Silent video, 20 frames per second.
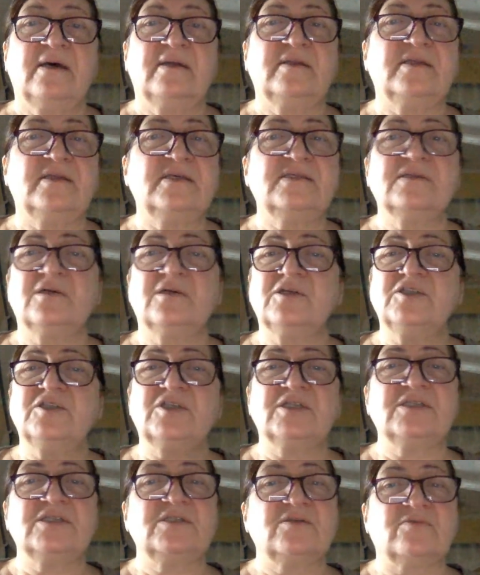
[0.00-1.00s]
these are
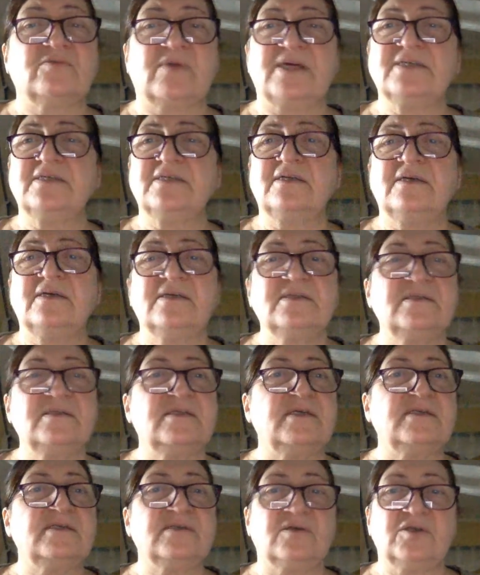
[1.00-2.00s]
just residents,
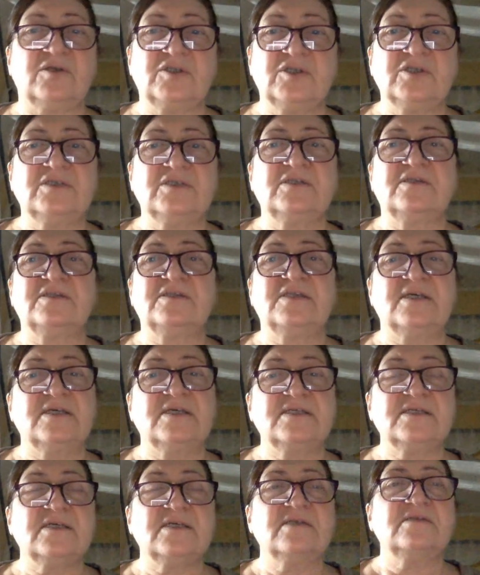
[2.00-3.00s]
these are just
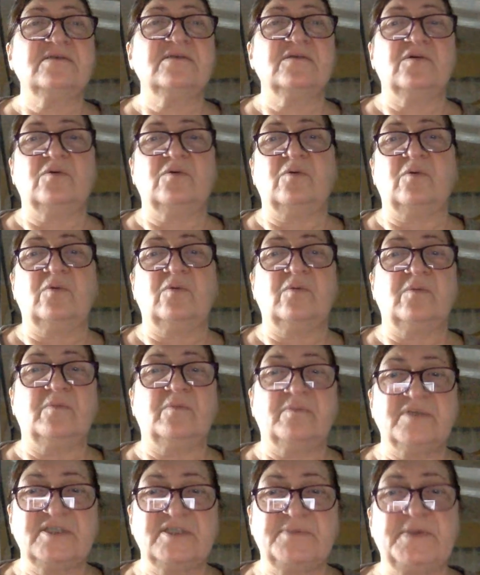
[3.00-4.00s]
citizens
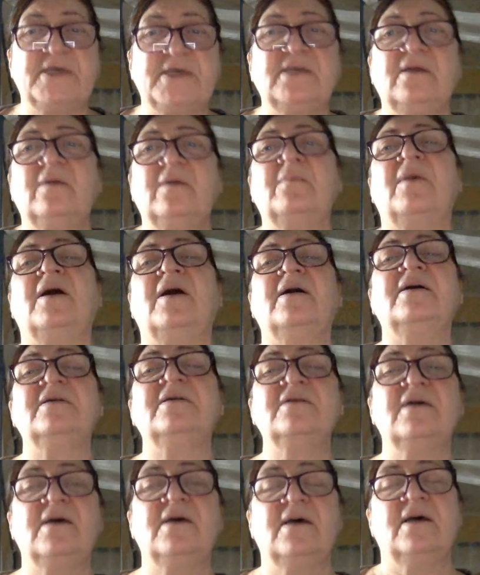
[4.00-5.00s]
who speak their
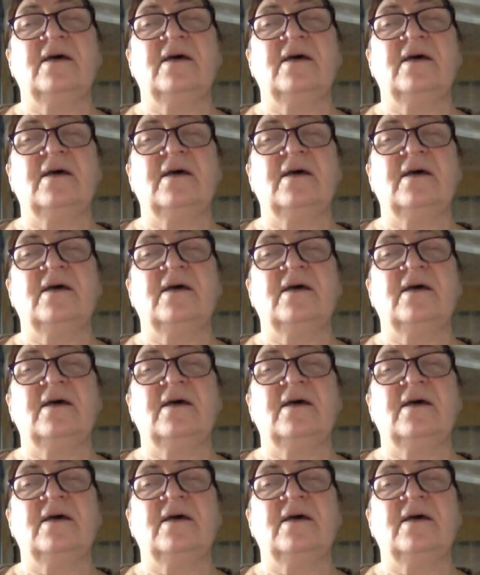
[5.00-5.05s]
mind,